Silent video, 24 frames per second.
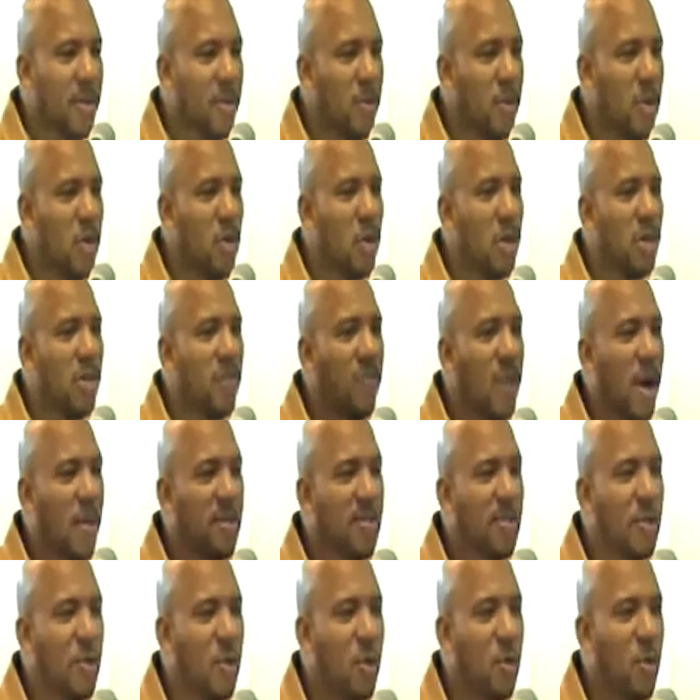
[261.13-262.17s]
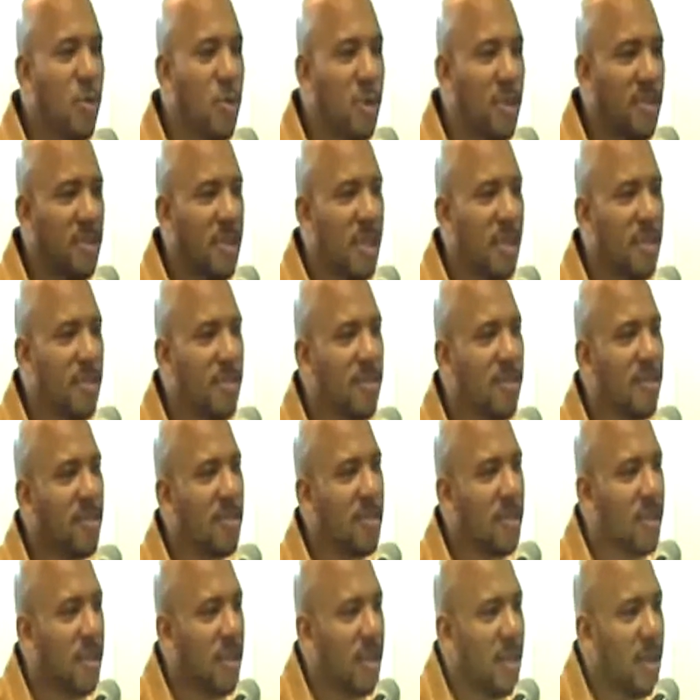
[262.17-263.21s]
When you're in the pharmaceutical
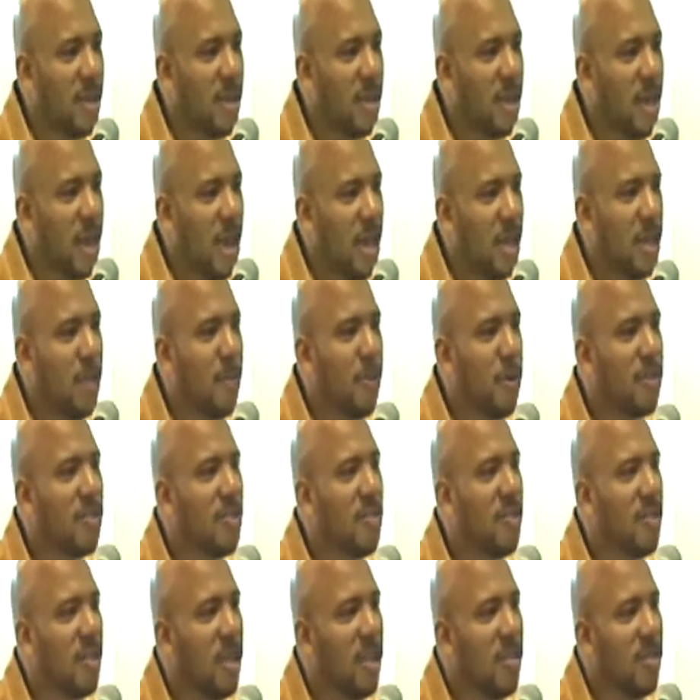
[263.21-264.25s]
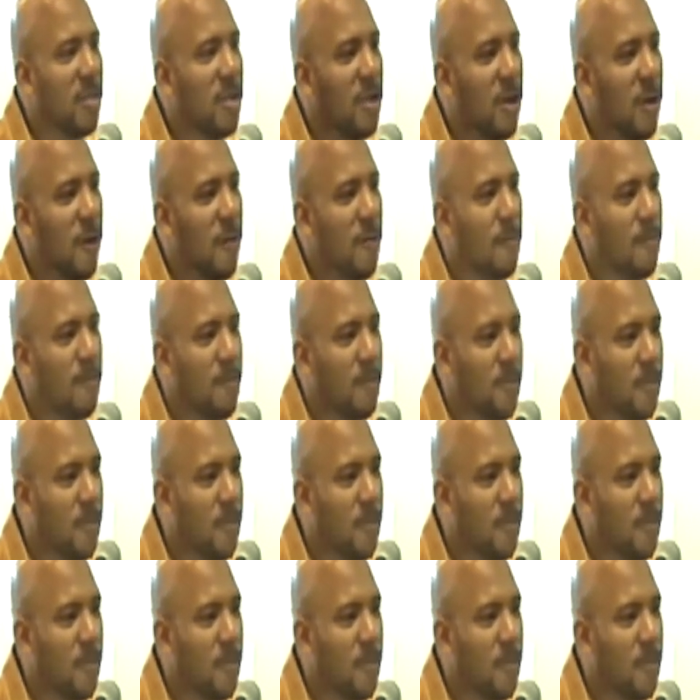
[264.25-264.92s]
business and the person says, you know,